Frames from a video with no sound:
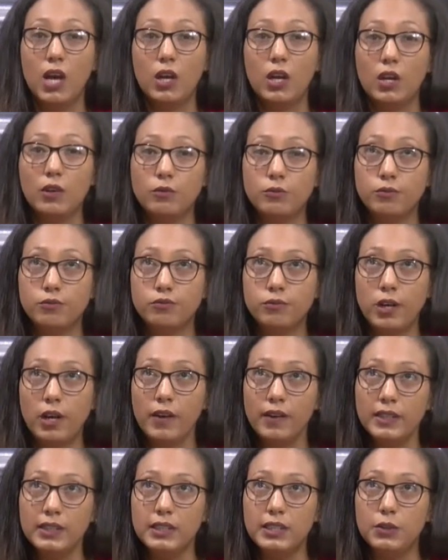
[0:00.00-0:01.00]

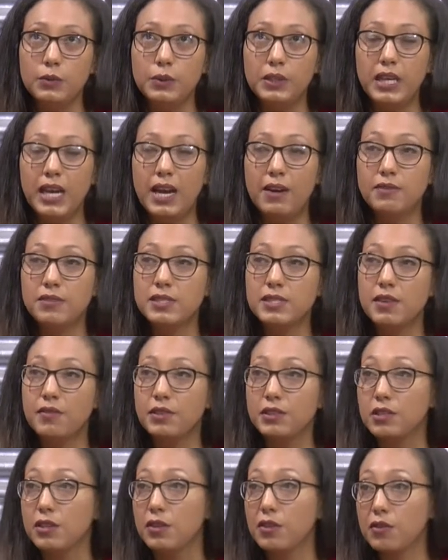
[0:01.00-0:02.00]
currently we have
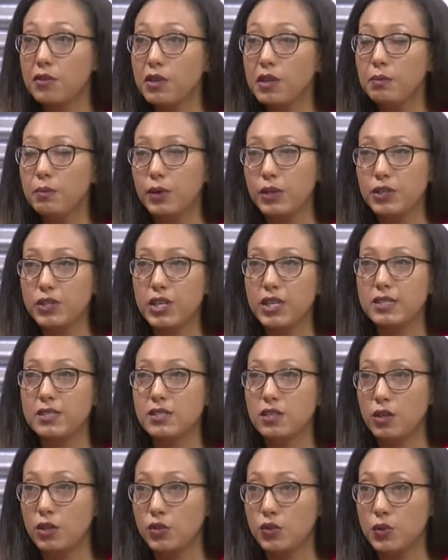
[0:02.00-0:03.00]
73
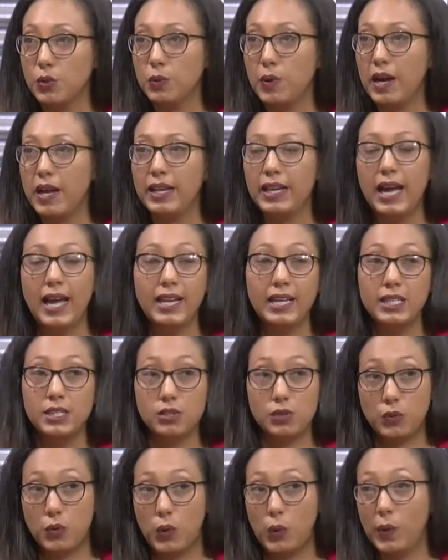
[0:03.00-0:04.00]
merchants countrywide and
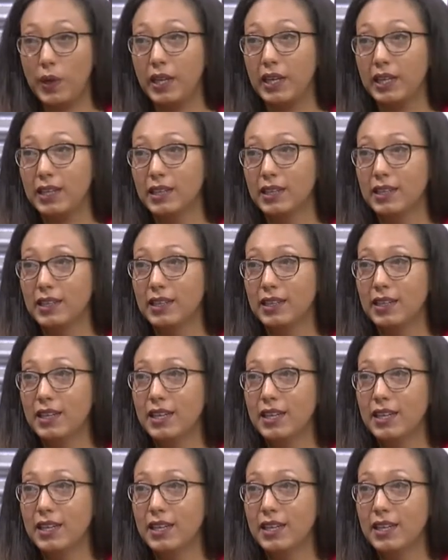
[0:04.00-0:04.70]
it's growing. Wow.